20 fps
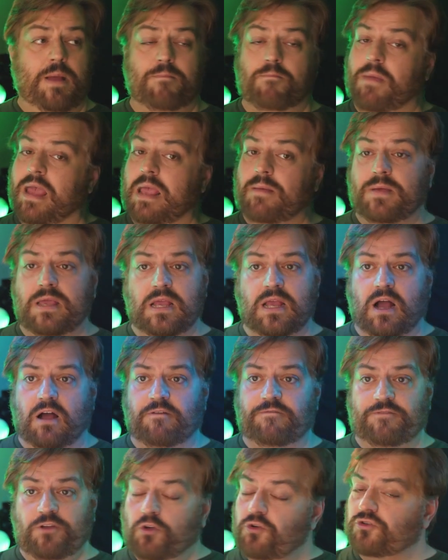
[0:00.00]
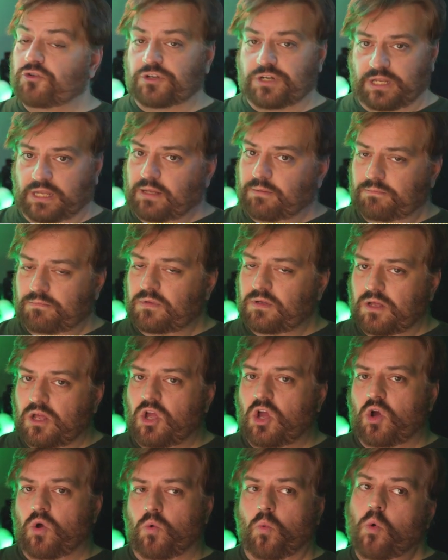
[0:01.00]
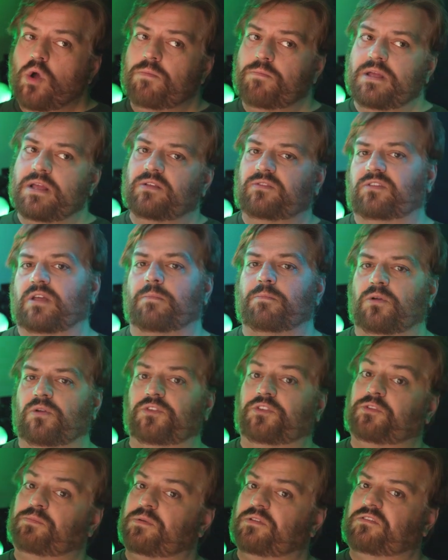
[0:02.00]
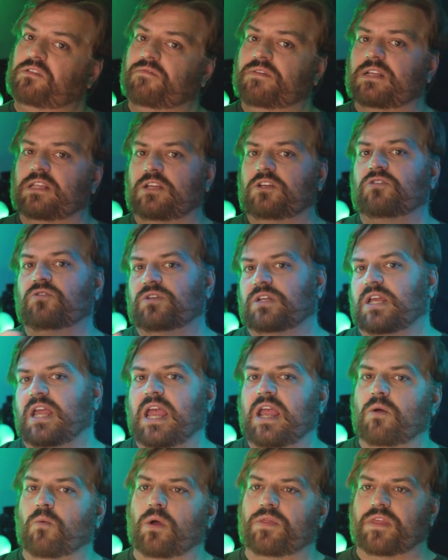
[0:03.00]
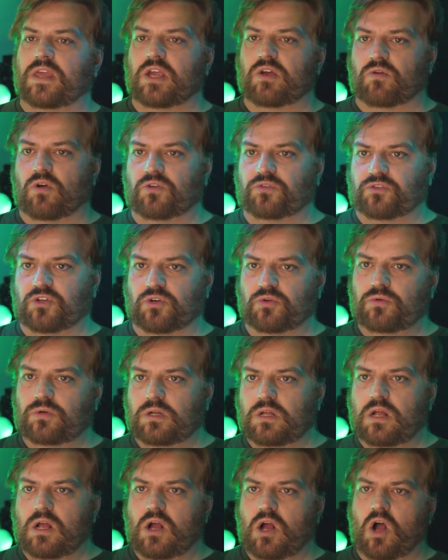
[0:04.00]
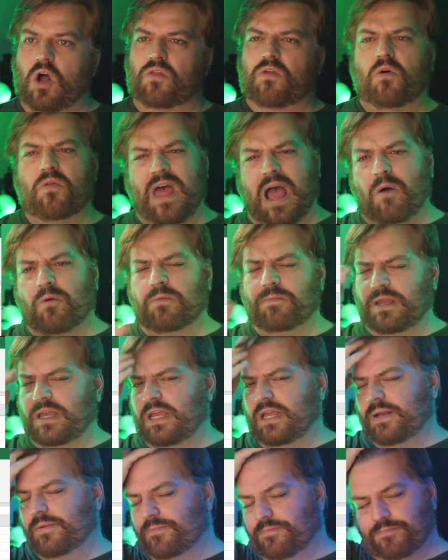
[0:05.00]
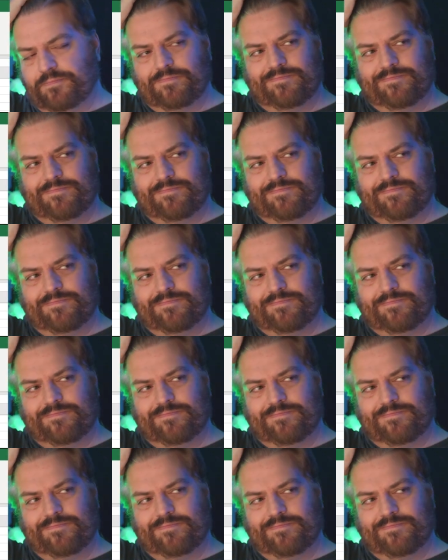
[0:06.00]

Maybe a future team would be assembled specifically to negate what the heroes do, although that would be,